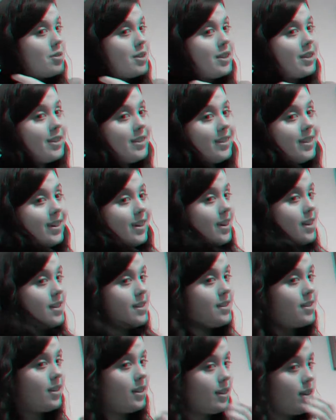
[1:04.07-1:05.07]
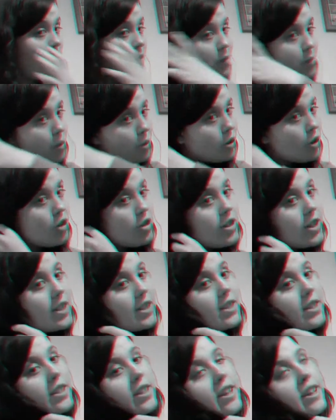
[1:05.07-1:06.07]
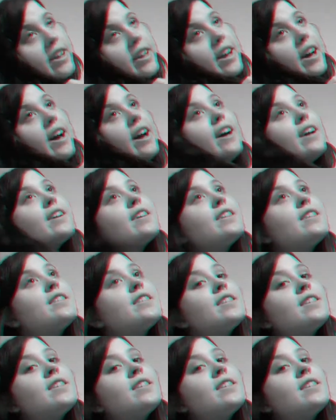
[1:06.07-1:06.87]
because it has, like I've washed it today and